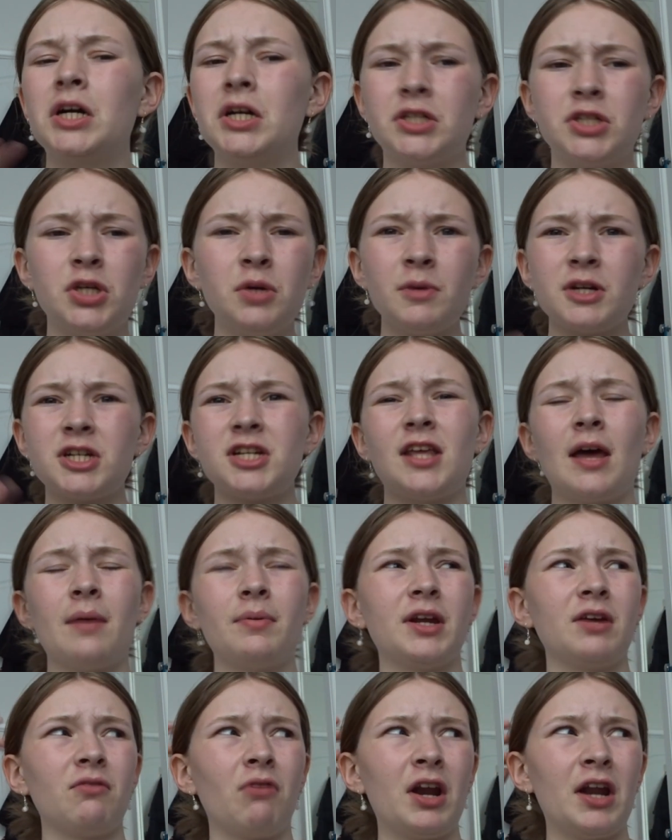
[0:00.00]
Too much is
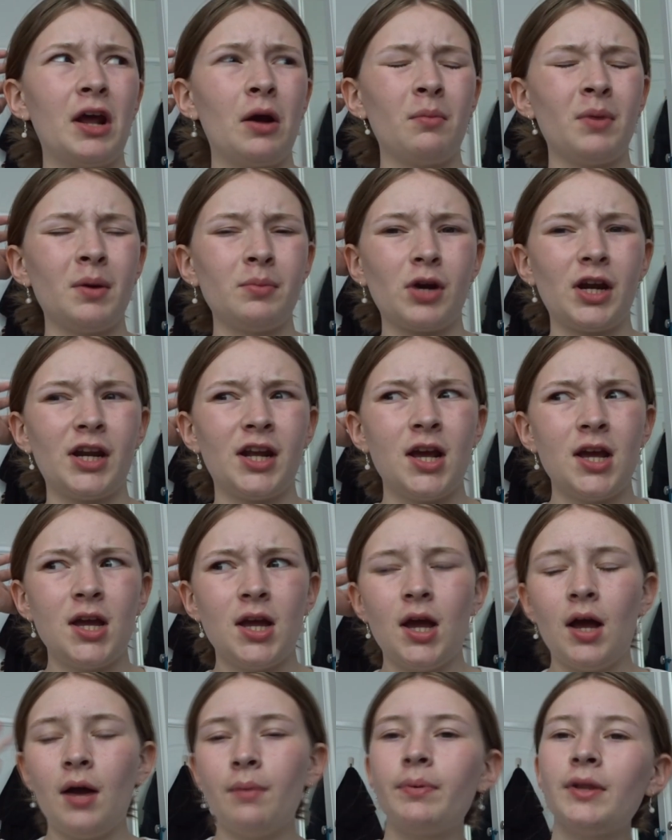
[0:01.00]
happening right now in my brain.
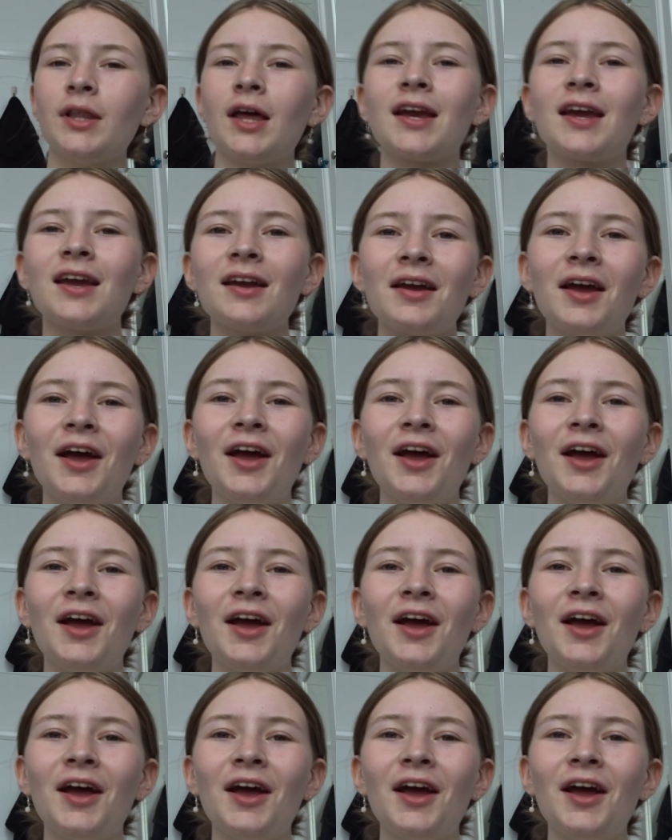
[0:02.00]
But, like,